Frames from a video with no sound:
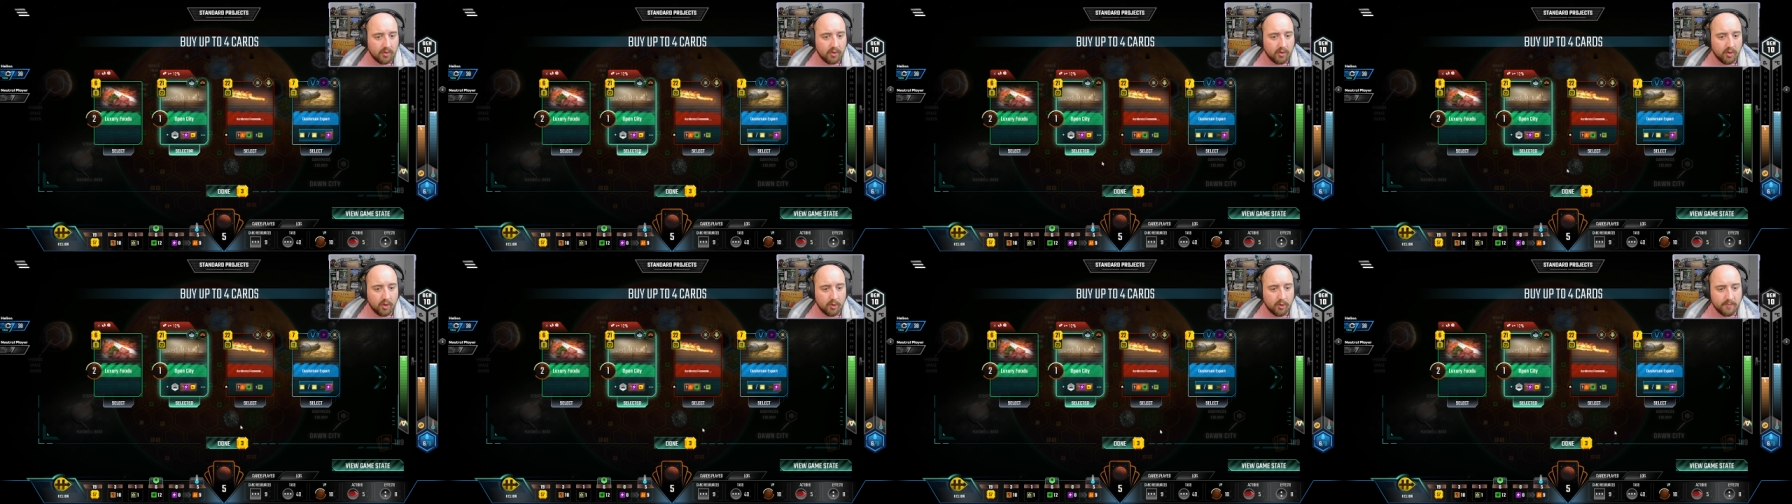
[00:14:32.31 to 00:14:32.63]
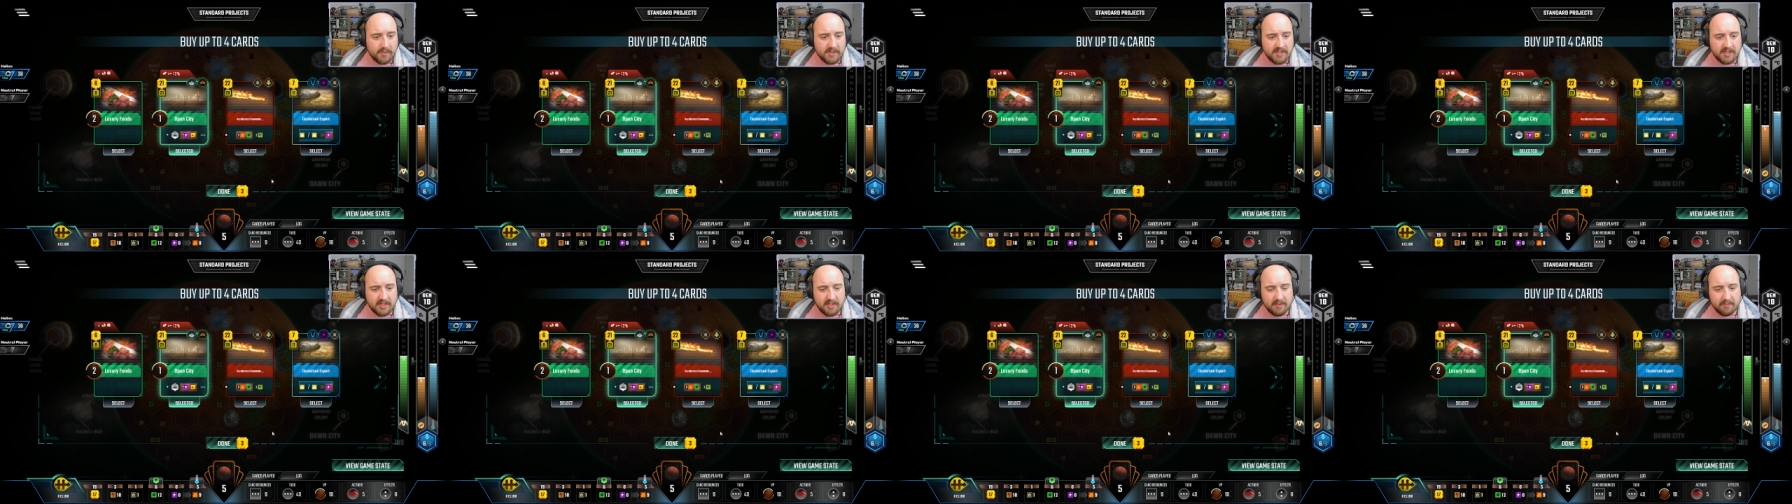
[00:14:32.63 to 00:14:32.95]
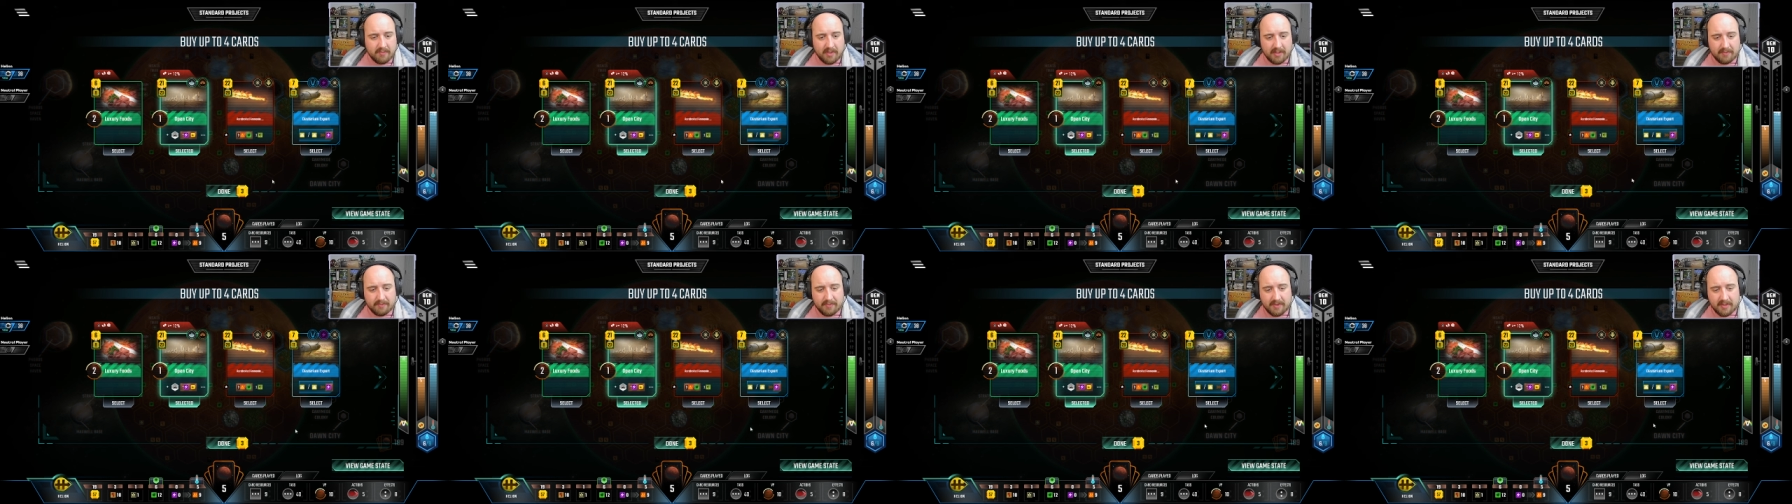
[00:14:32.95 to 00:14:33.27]
Open city
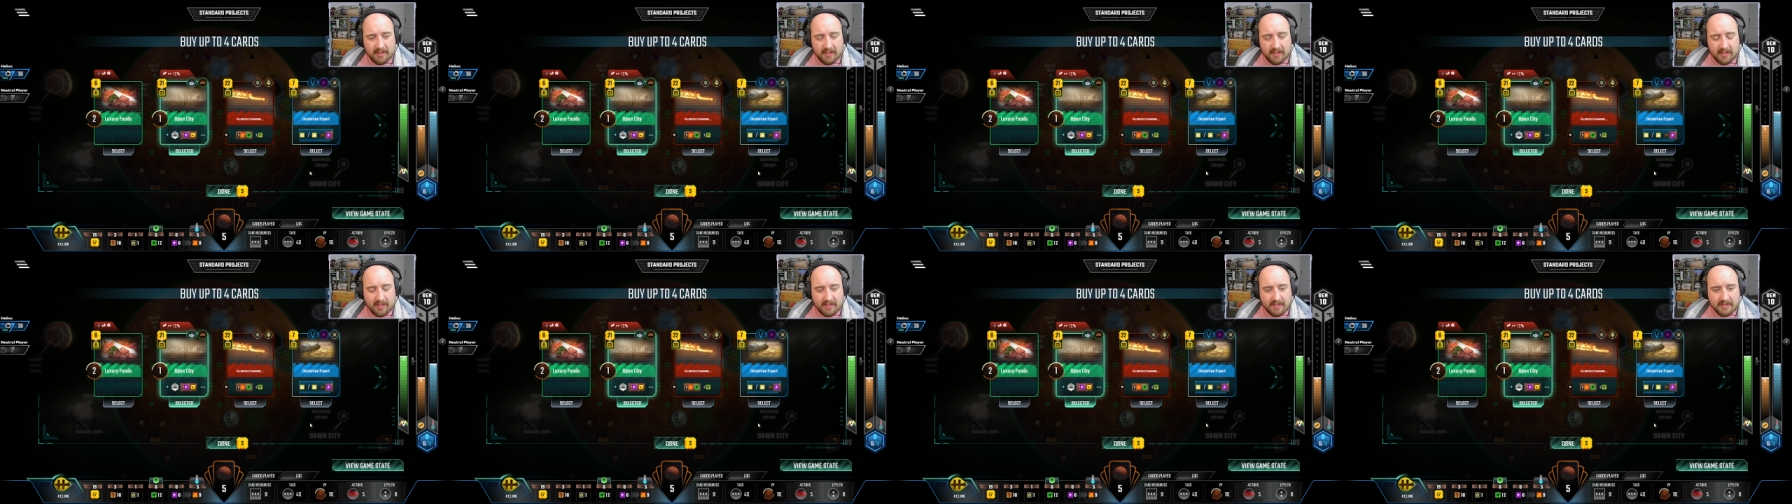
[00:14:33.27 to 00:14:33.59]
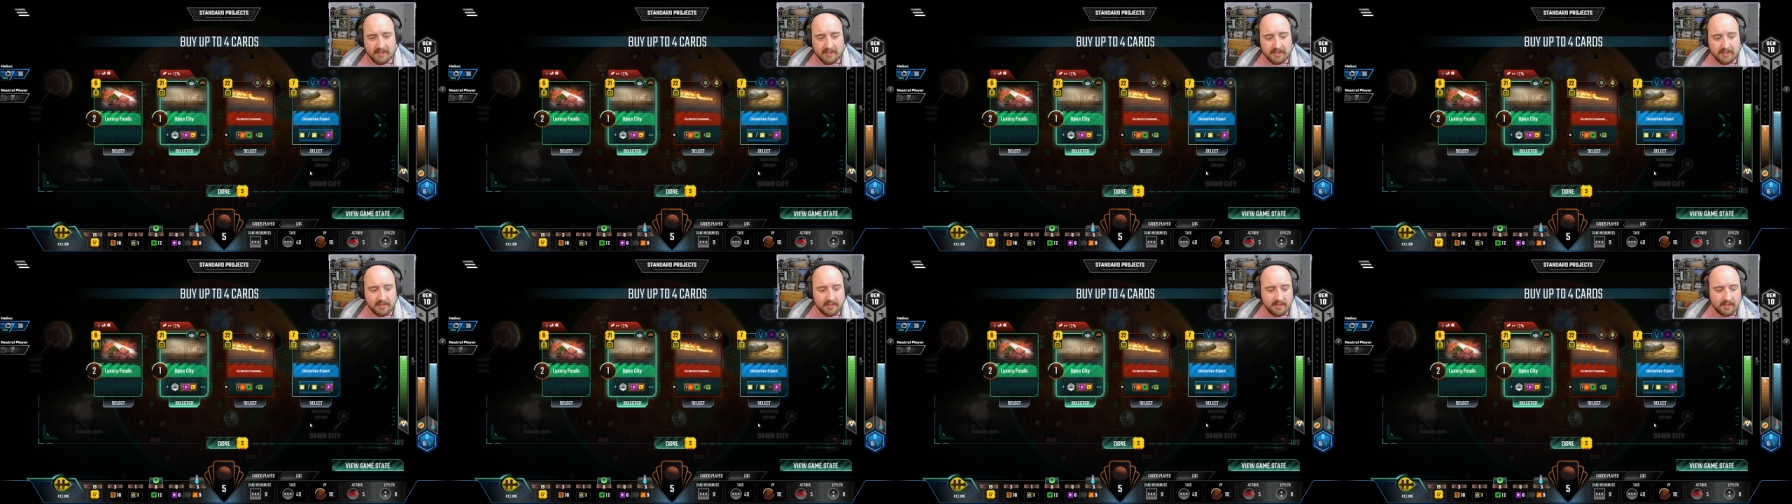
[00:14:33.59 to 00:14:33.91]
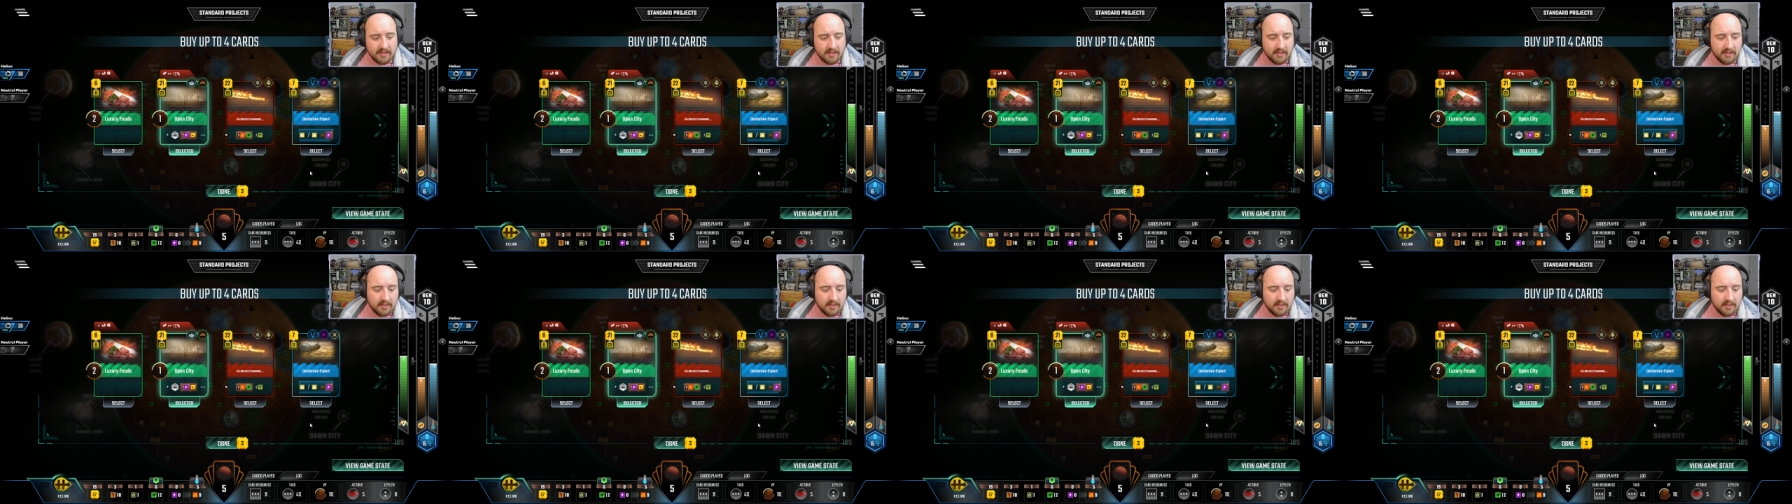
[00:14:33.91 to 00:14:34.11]
might be nice.